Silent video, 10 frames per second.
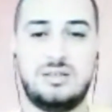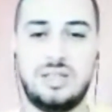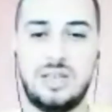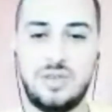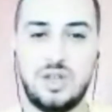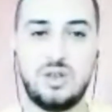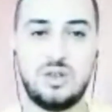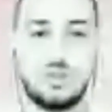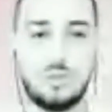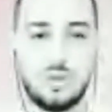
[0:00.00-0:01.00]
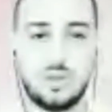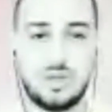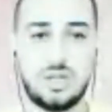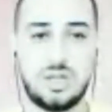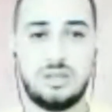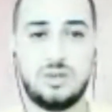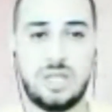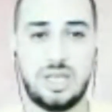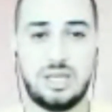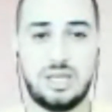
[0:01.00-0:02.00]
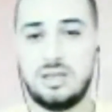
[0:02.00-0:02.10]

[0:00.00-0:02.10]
giving you the opportunity to take